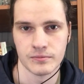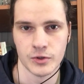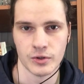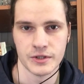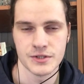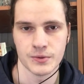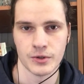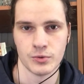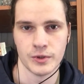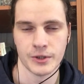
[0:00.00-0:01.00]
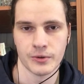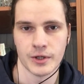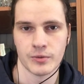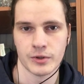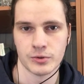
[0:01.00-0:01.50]
you know, this way you're really
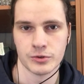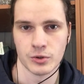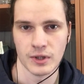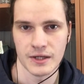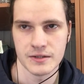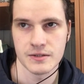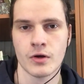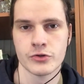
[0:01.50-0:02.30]
gonna recruit your lats.